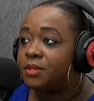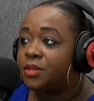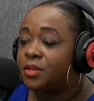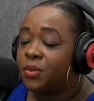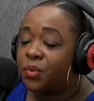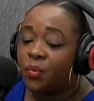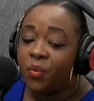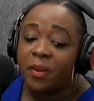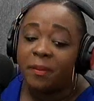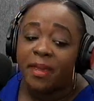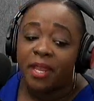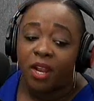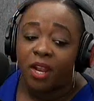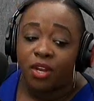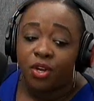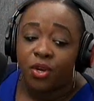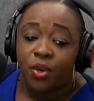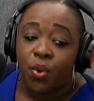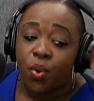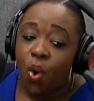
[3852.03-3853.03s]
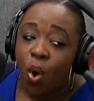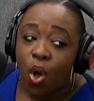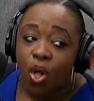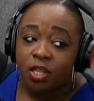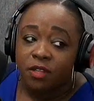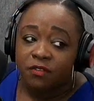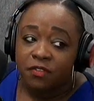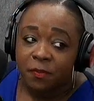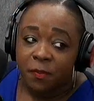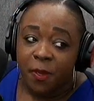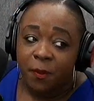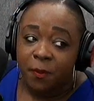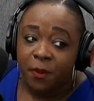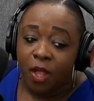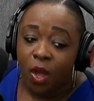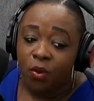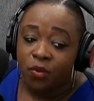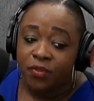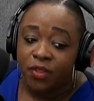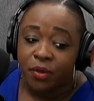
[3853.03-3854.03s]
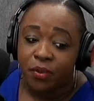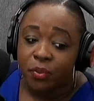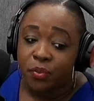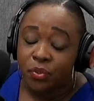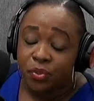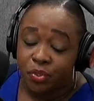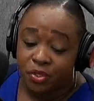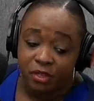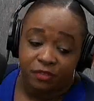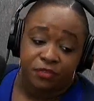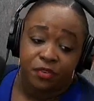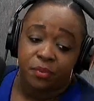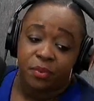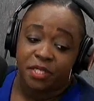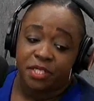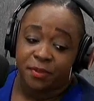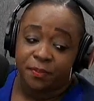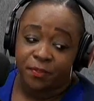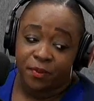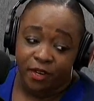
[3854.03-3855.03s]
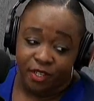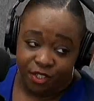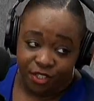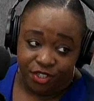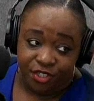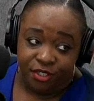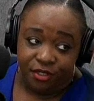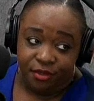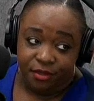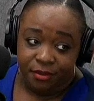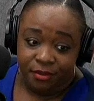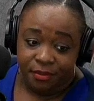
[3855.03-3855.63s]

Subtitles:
We may not know all of the people out there who suffer with depression.